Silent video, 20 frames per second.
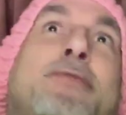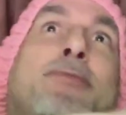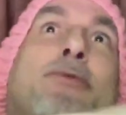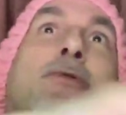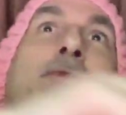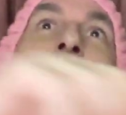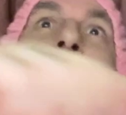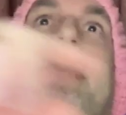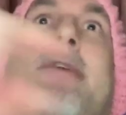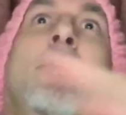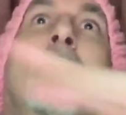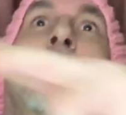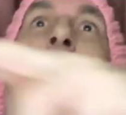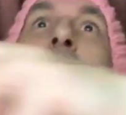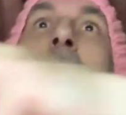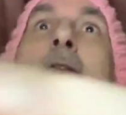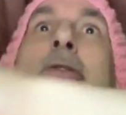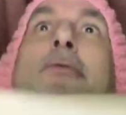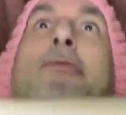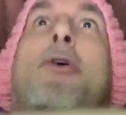person.
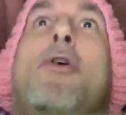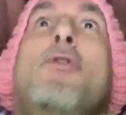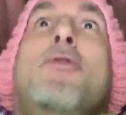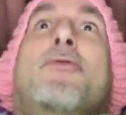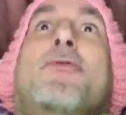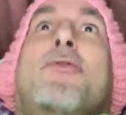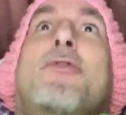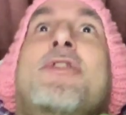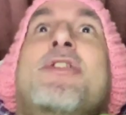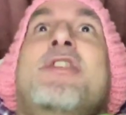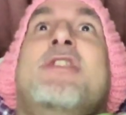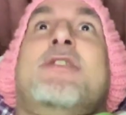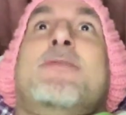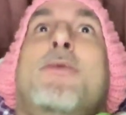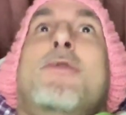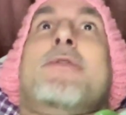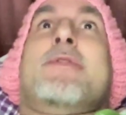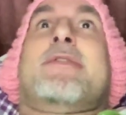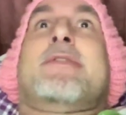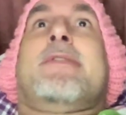Vote for this
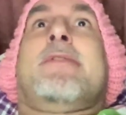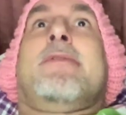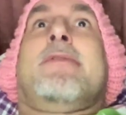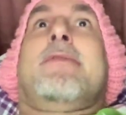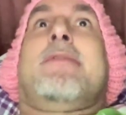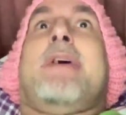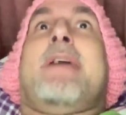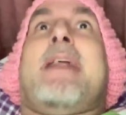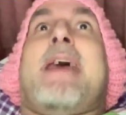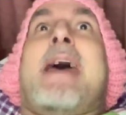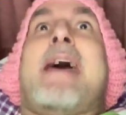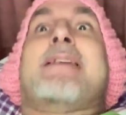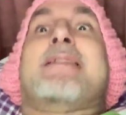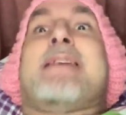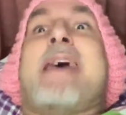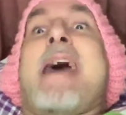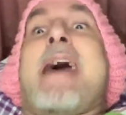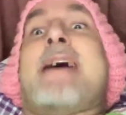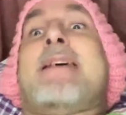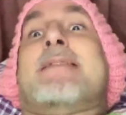person that
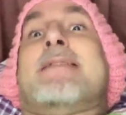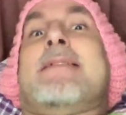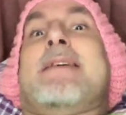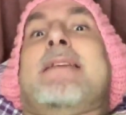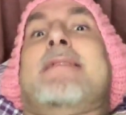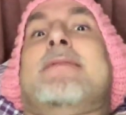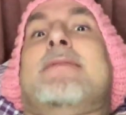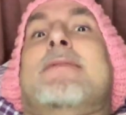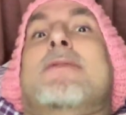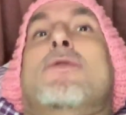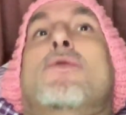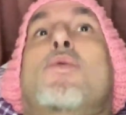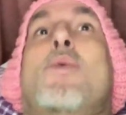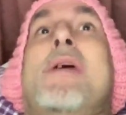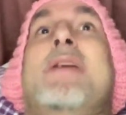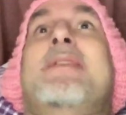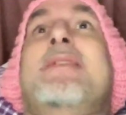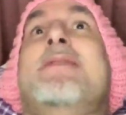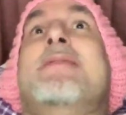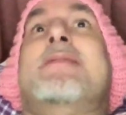has access to
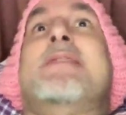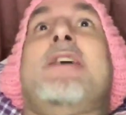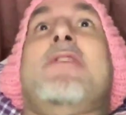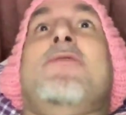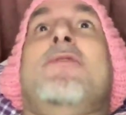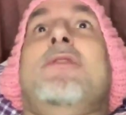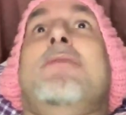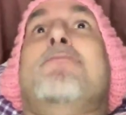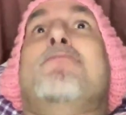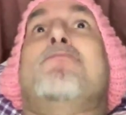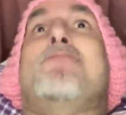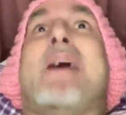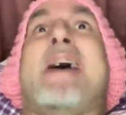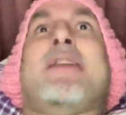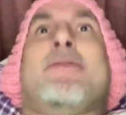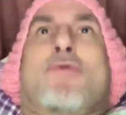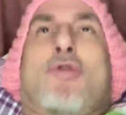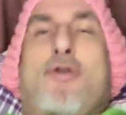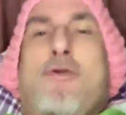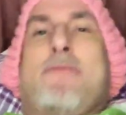27
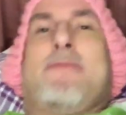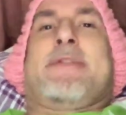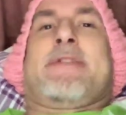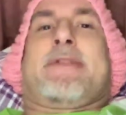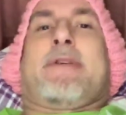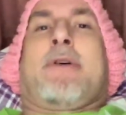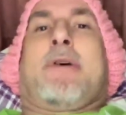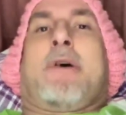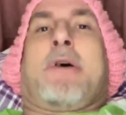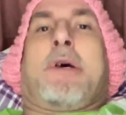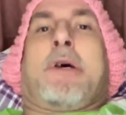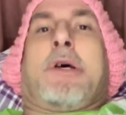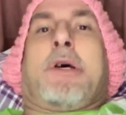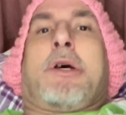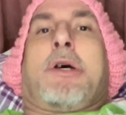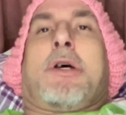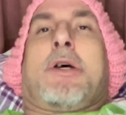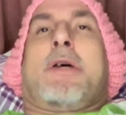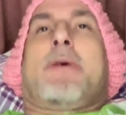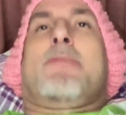bedrooms,
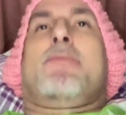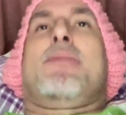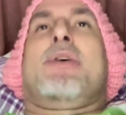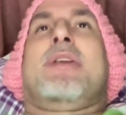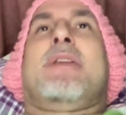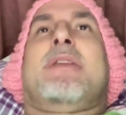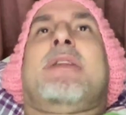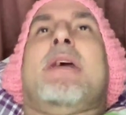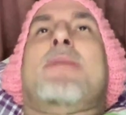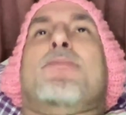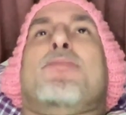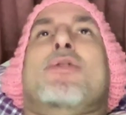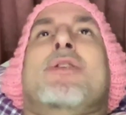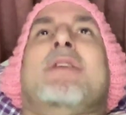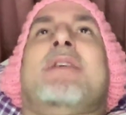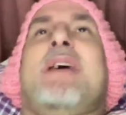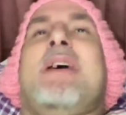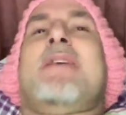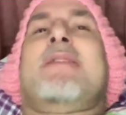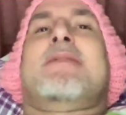but that
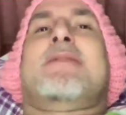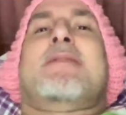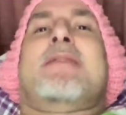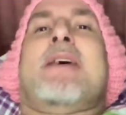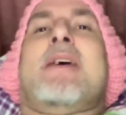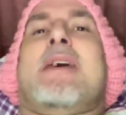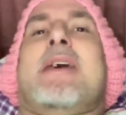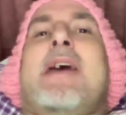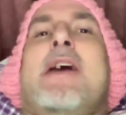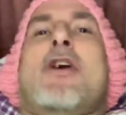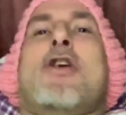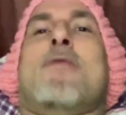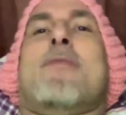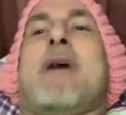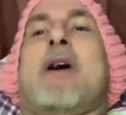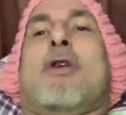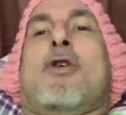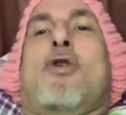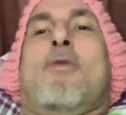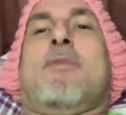pretends they care
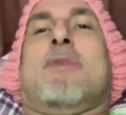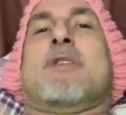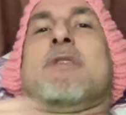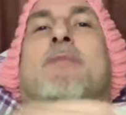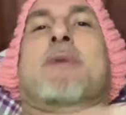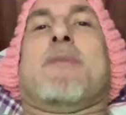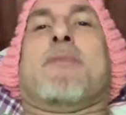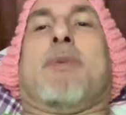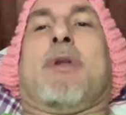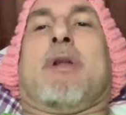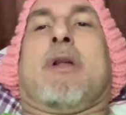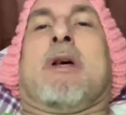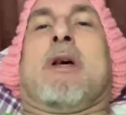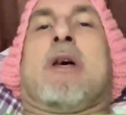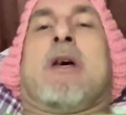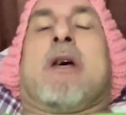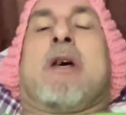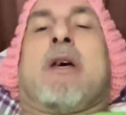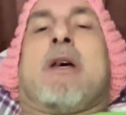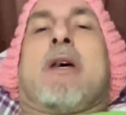about homeless people.
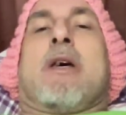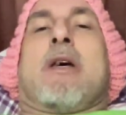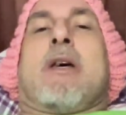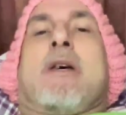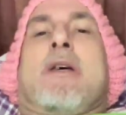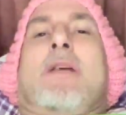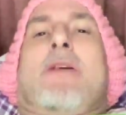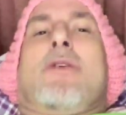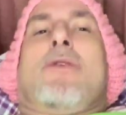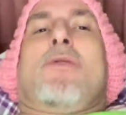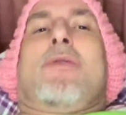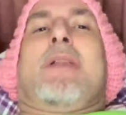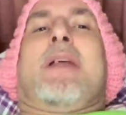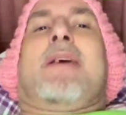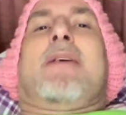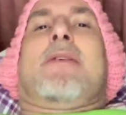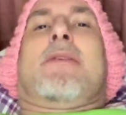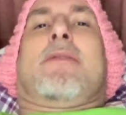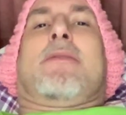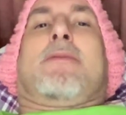
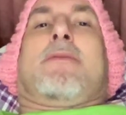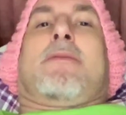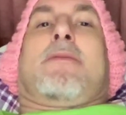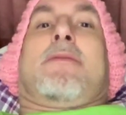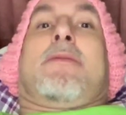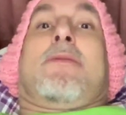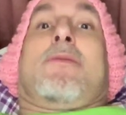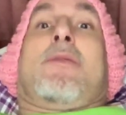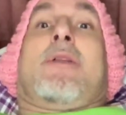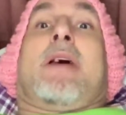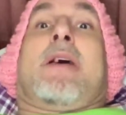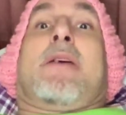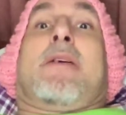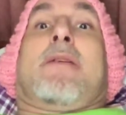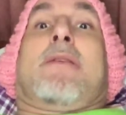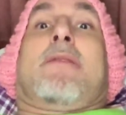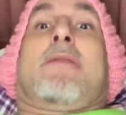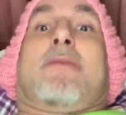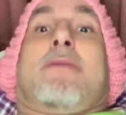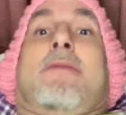Like
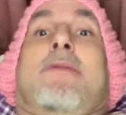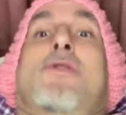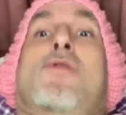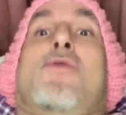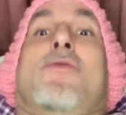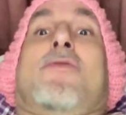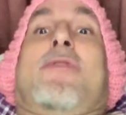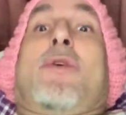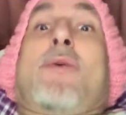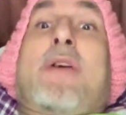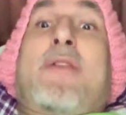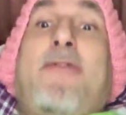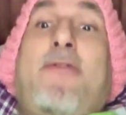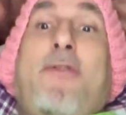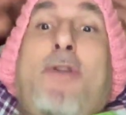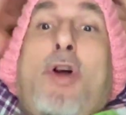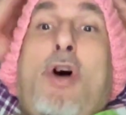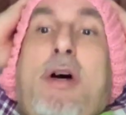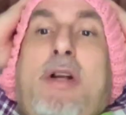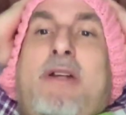you're very
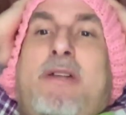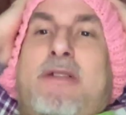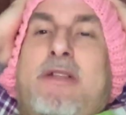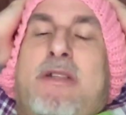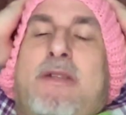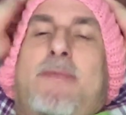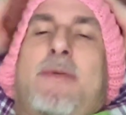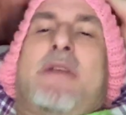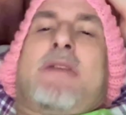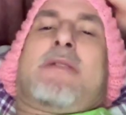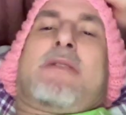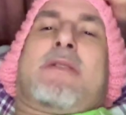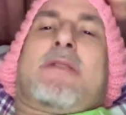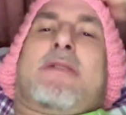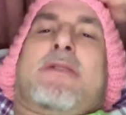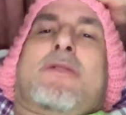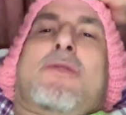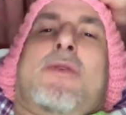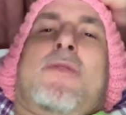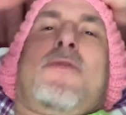flawed as a species.
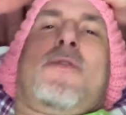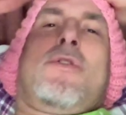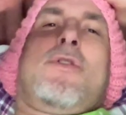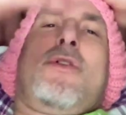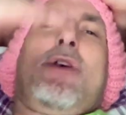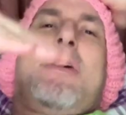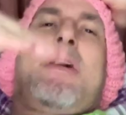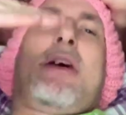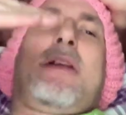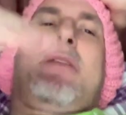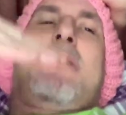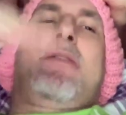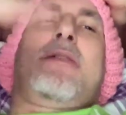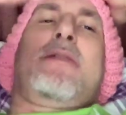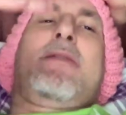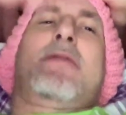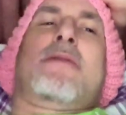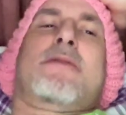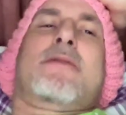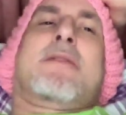So if you look at
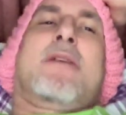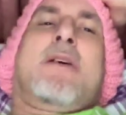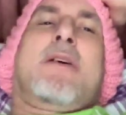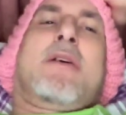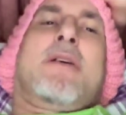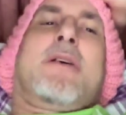this